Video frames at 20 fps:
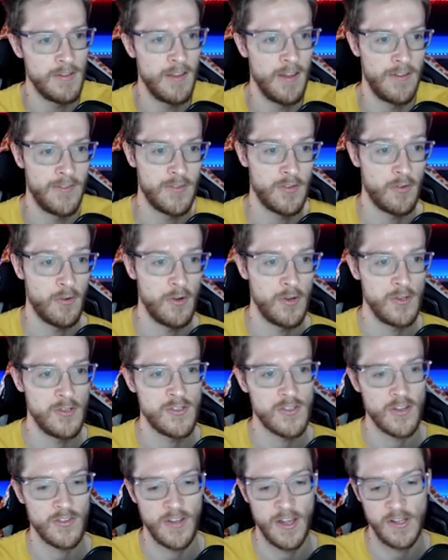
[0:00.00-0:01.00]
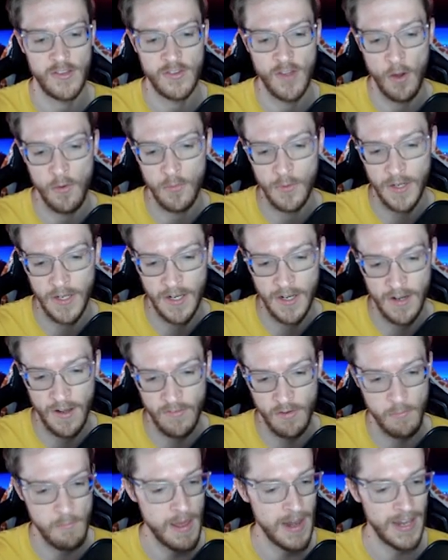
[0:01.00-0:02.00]
a Scrooge because I don't need
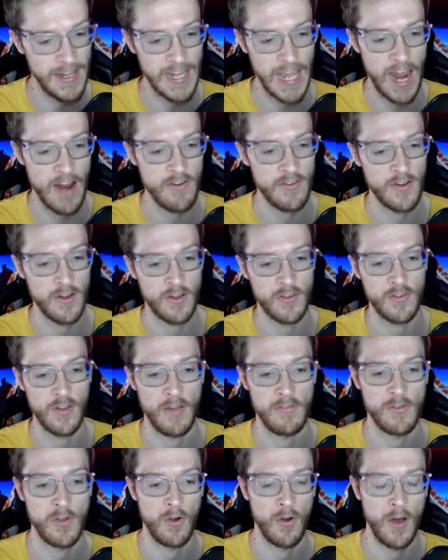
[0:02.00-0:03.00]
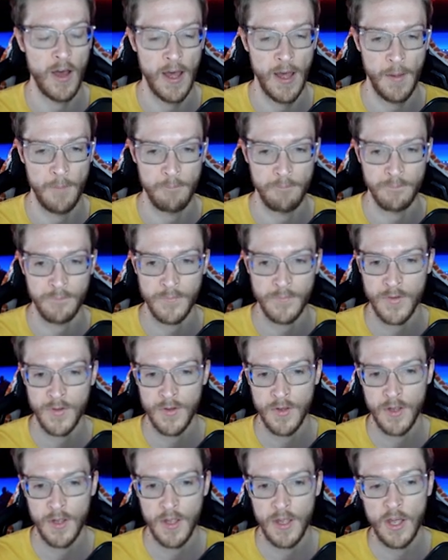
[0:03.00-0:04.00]
another melee character because I've got
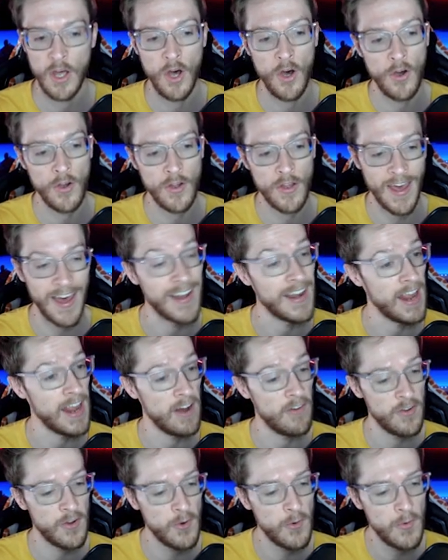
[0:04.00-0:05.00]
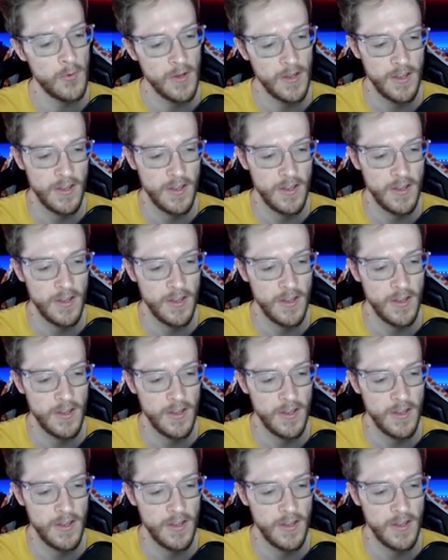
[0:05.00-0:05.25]
Hook and Ariel.